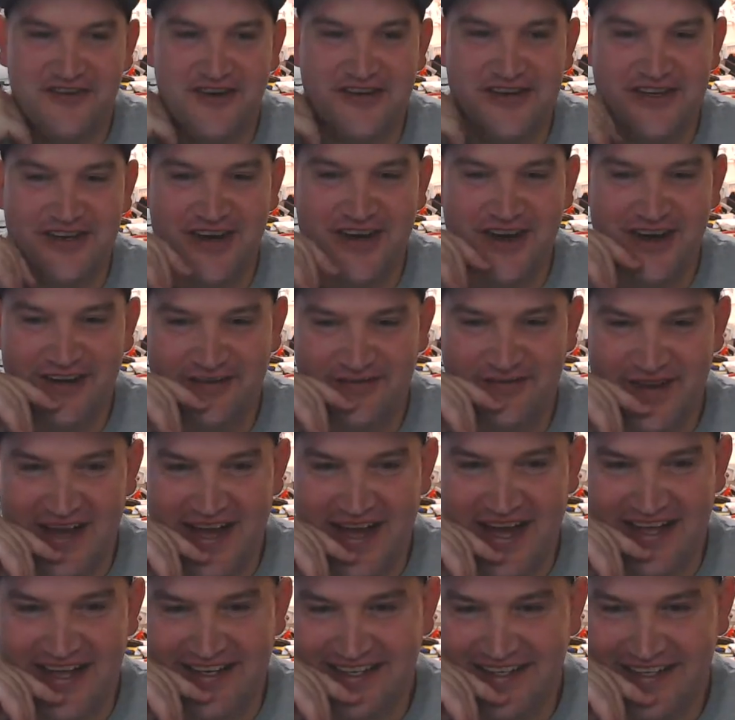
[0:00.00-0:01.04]
you off,
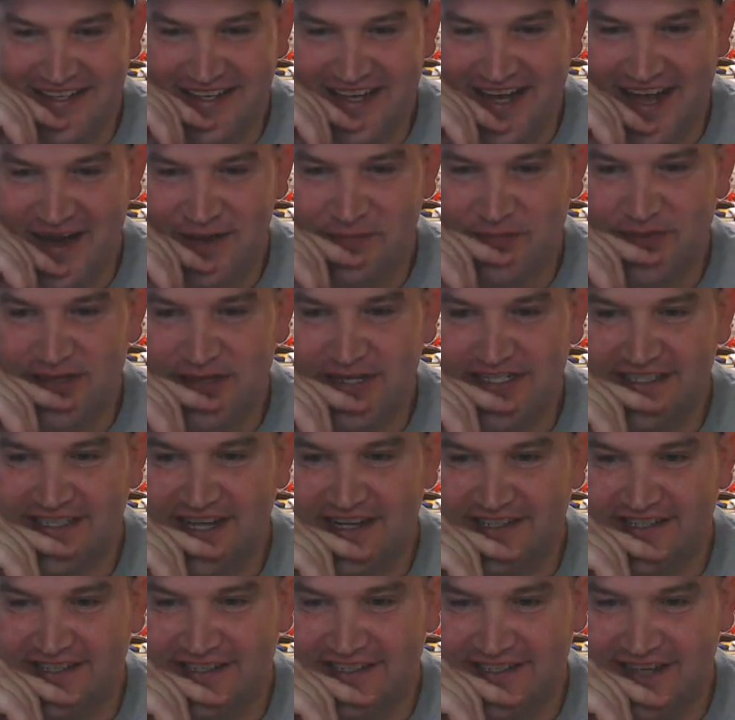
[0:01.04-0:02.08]
man. I
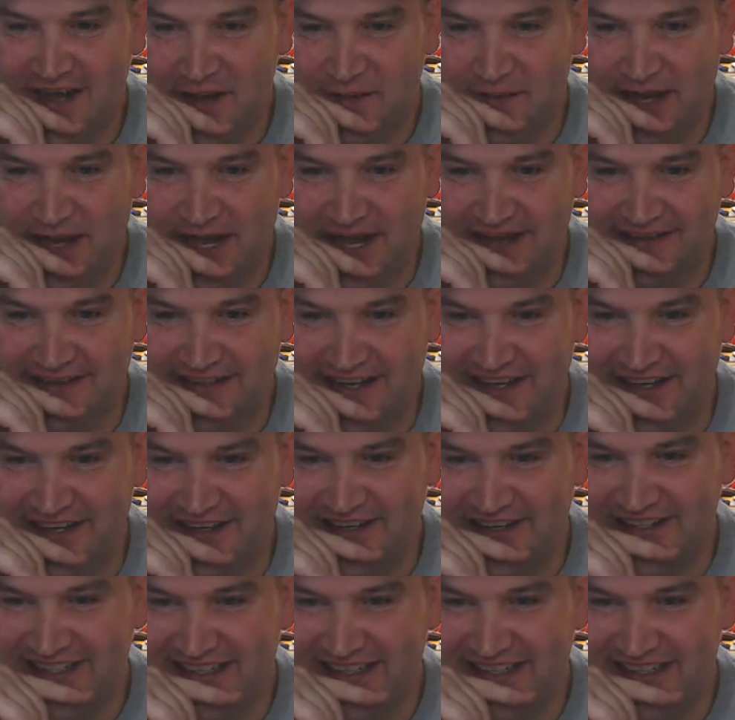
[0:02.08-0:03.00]
appreciate you shouting me out though.